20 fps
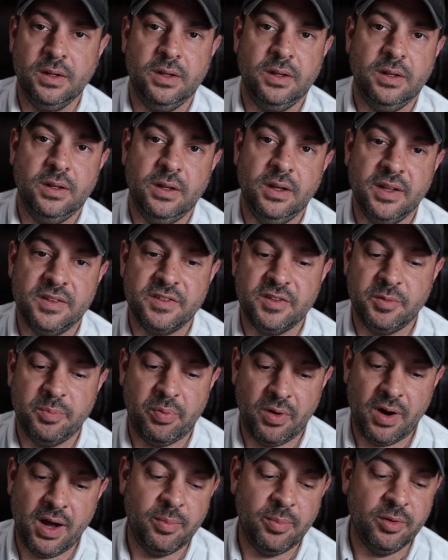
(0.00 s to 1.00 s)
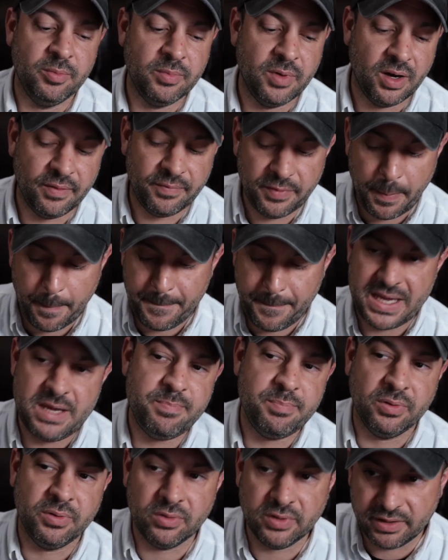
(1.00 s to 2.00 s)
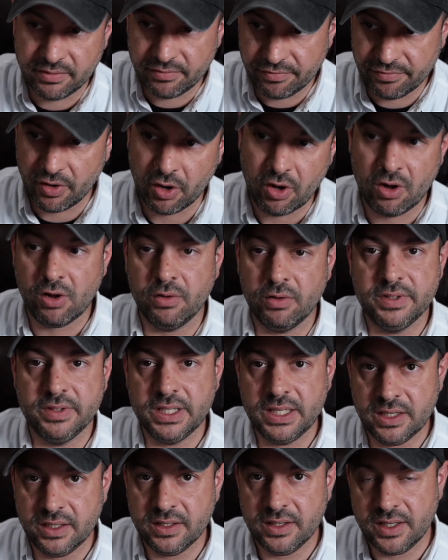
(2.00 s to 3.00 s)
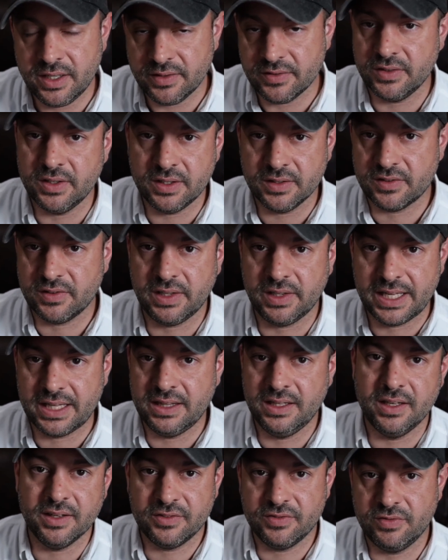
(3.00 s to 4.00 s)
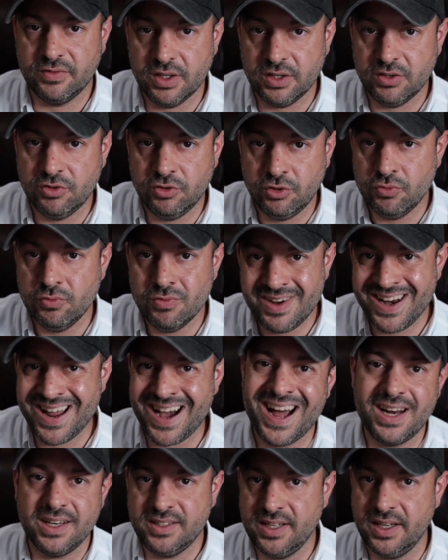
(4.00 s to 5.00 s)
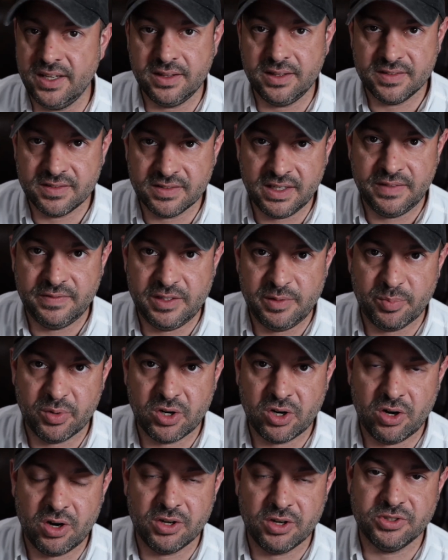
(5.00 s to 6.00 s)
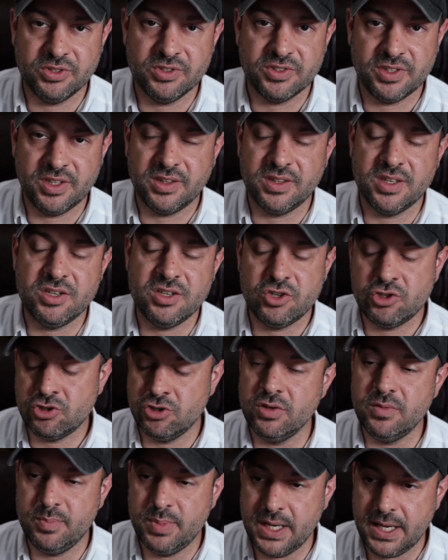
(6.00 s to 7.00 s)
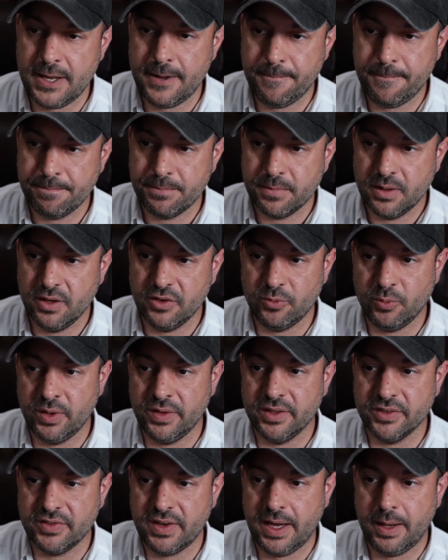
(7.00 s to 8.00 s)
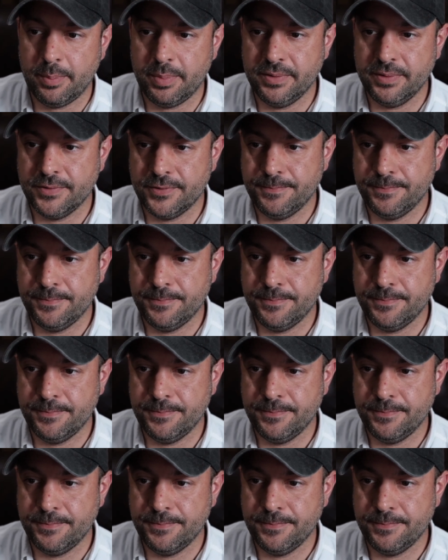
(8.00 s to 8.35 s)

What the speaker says: It's the problem of the people involved in incidents like this that do not take the safety precautions that they should be, is when this happens.